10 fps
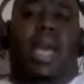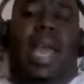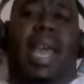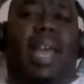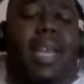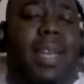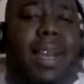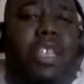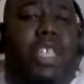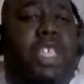and
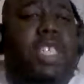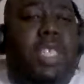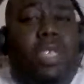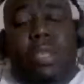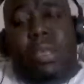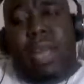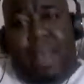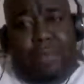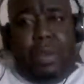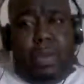they're still
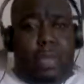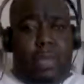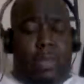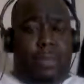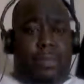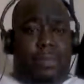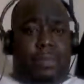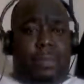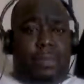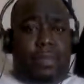after her.
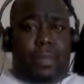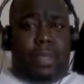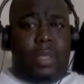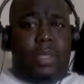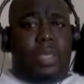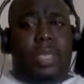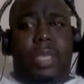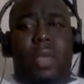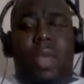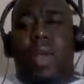You
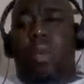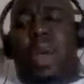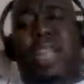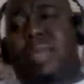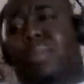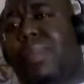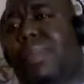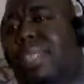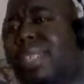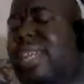see, white
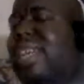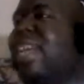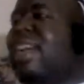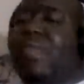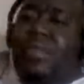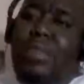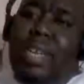supremacy never